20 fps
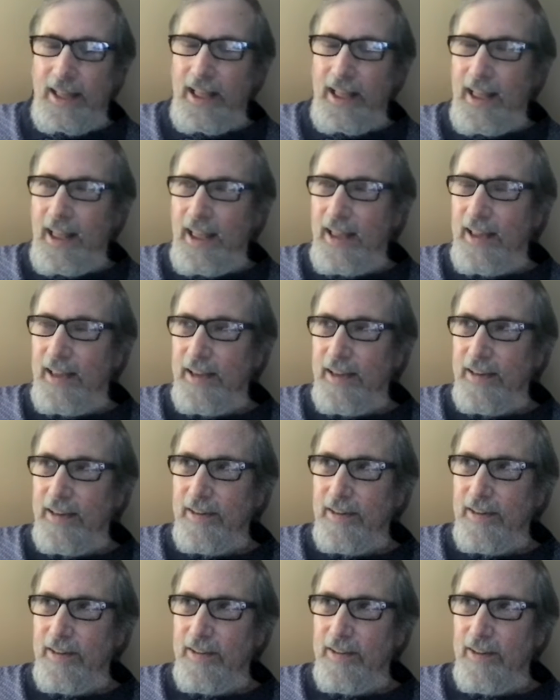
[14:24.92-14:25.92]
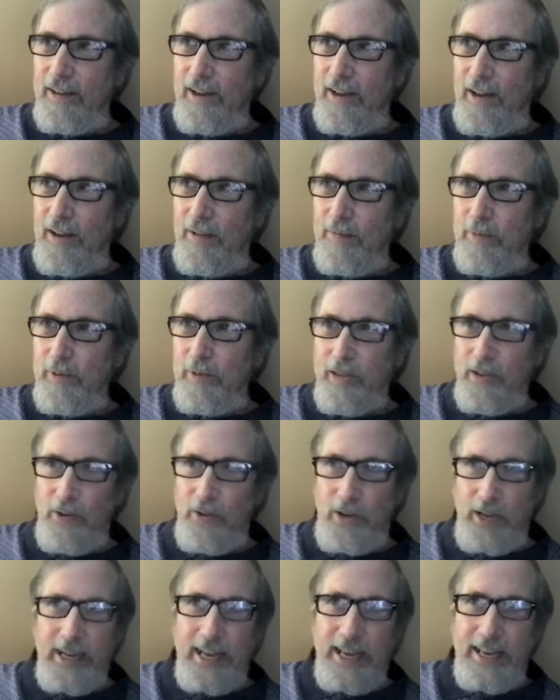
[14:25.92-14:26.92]
And so
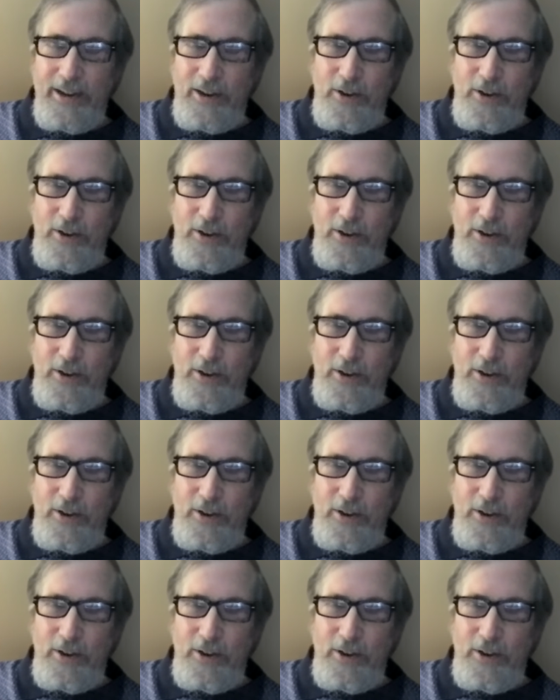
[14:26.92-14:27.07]
I get